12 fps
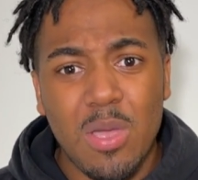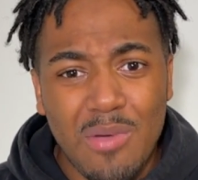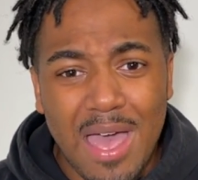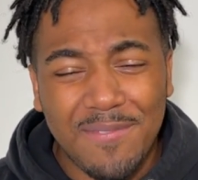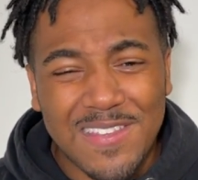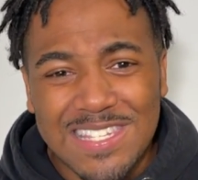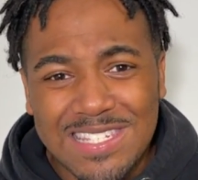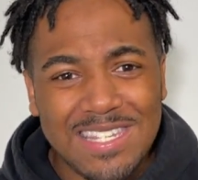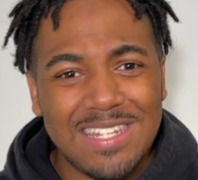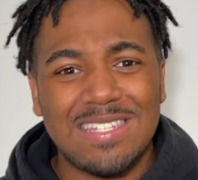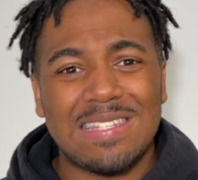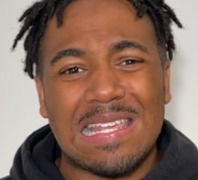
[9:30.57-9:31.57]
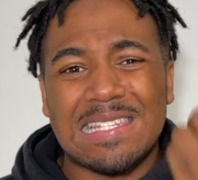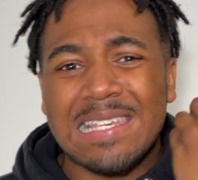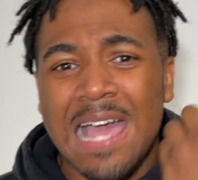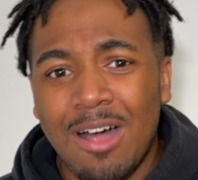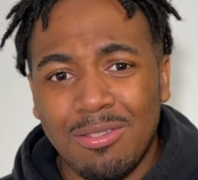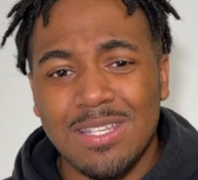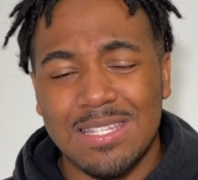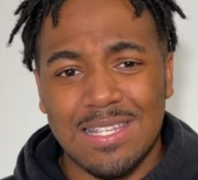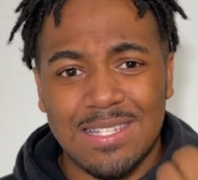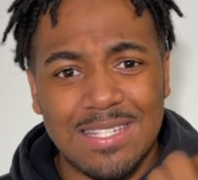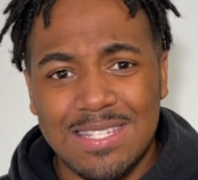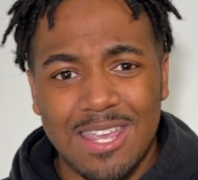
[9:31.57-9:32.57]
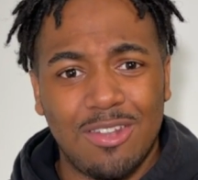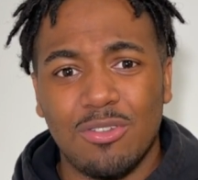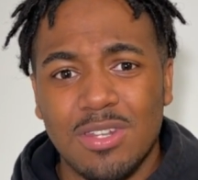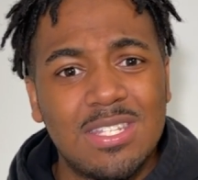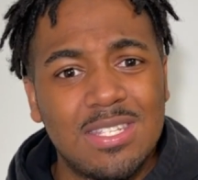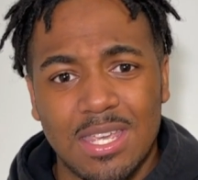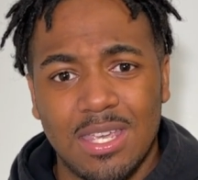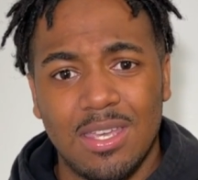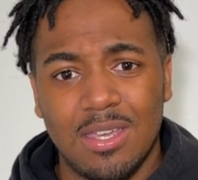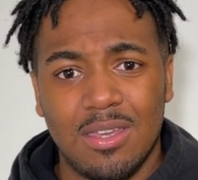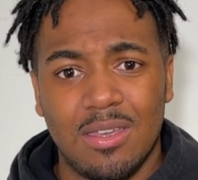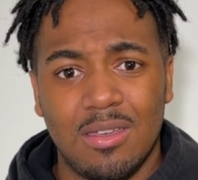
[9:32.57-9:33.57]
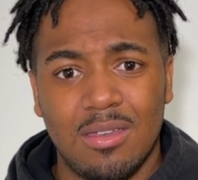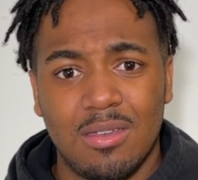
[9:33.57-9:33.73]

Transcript: that we would have descendants as countless as the sand on the sea.